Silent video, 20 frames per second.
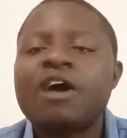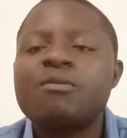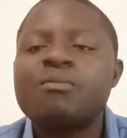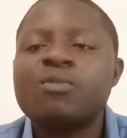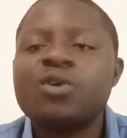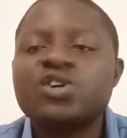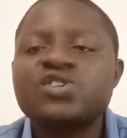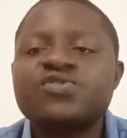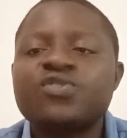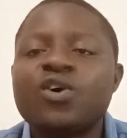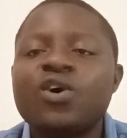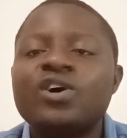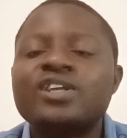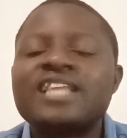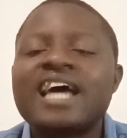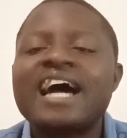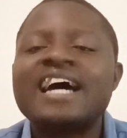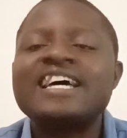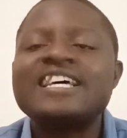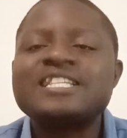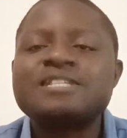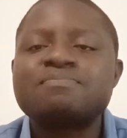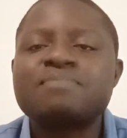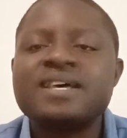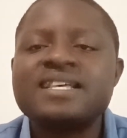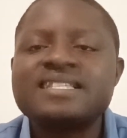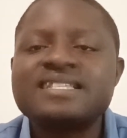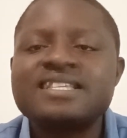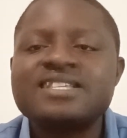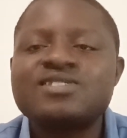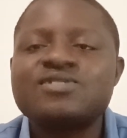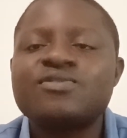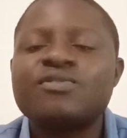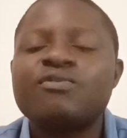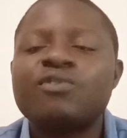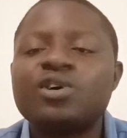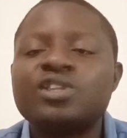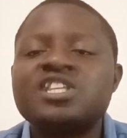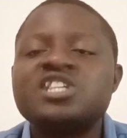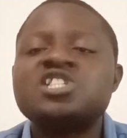and how much for other
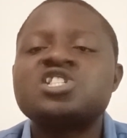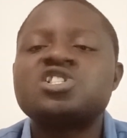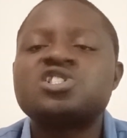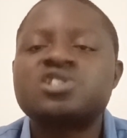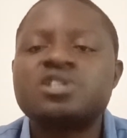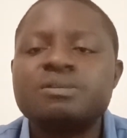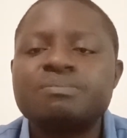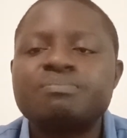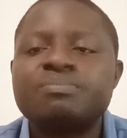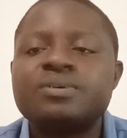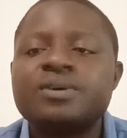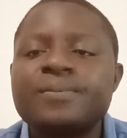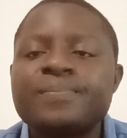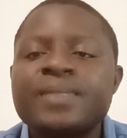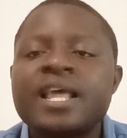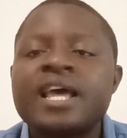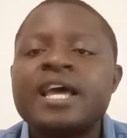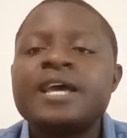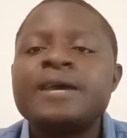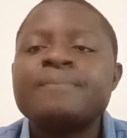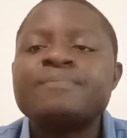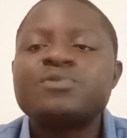expenses for this trip.